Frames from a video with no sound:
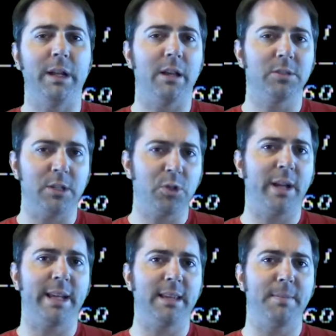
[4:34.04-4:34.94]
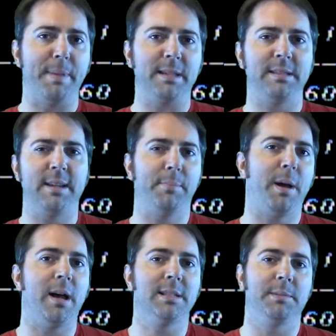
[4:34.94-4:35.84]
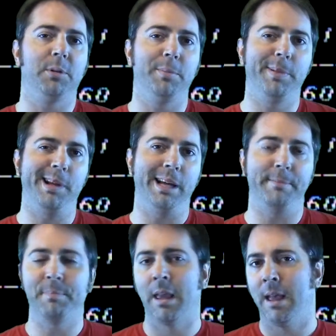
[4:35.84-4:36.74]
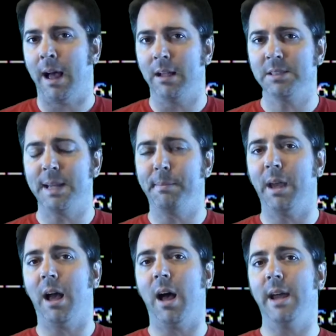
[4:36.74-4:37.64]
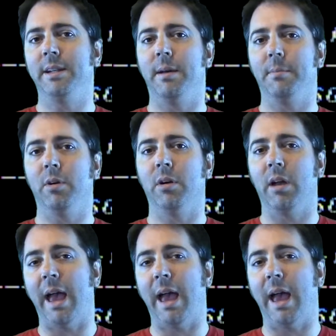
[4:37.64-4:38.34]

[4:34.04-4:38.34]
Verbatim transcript: else, I try to get the best deal possible, but I'll set my high number